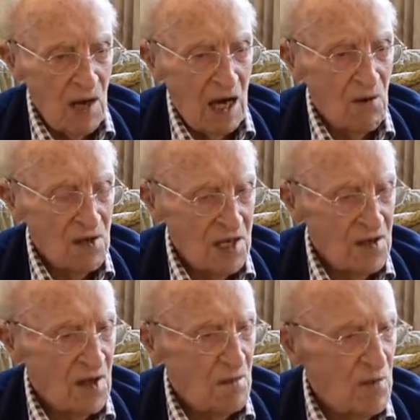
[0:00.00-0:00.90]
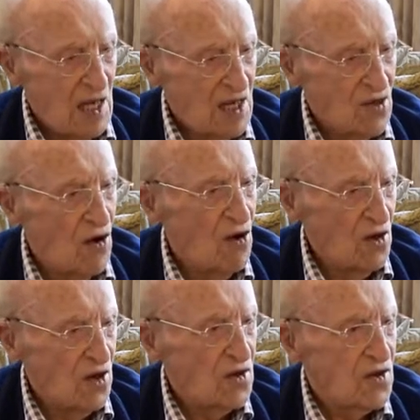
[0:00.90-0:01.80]
I was in the Base
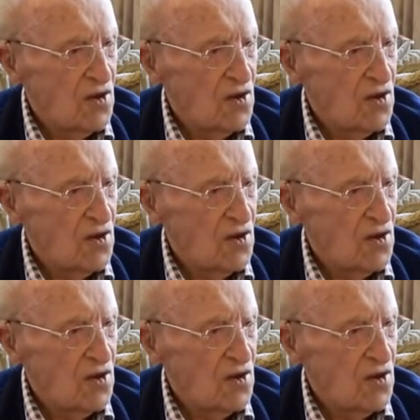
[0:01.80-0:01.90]
Ordnance